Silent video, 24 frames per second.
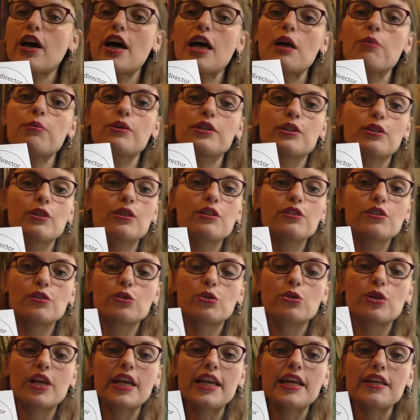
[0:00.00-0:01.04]
I will
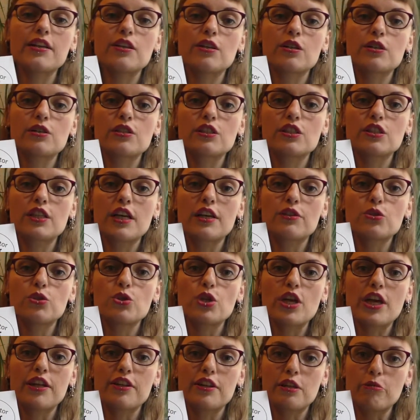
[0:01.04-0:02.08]
concentrate on such
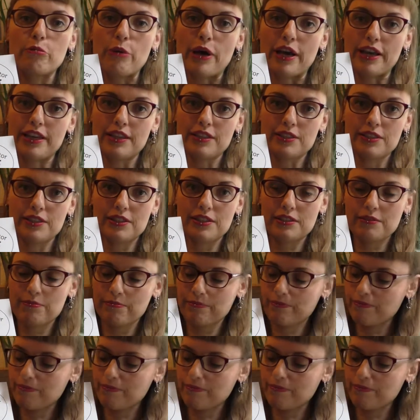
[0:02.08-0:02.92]
gender bias.